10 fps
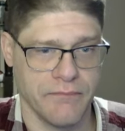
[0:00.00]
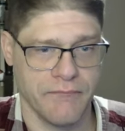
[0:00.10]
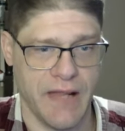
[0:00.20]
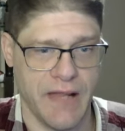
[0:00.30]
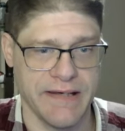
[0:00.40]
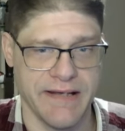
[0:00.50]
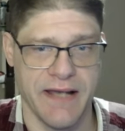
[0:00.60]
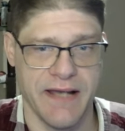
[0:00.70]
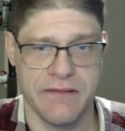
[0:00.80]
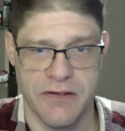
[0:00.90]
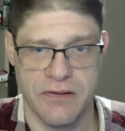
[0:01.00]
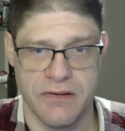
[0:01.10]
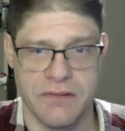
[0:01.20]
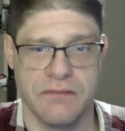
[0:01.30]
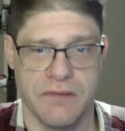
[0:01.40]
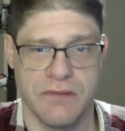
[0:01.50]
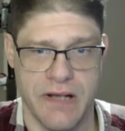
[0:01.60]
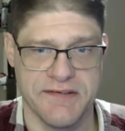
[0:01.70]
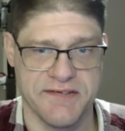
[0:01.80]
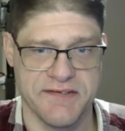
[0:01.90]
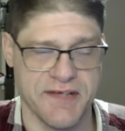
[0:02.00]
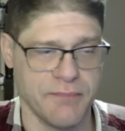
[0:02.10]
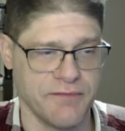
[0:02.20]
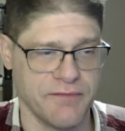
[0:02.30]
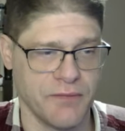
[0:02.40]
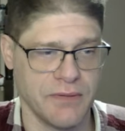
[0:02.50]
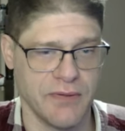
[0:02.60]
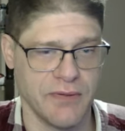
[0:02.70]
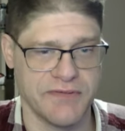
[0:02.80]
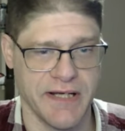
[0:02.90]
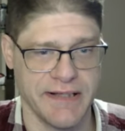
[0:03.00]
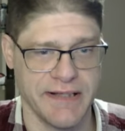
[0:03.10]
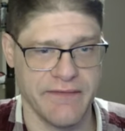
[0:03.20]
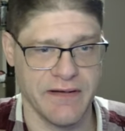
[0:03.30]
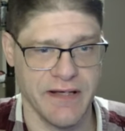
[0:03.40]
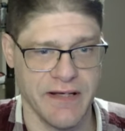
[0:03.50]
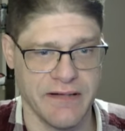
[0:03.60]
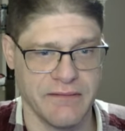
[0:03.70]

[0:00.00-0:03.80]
And again here, as I said before about taking the knight,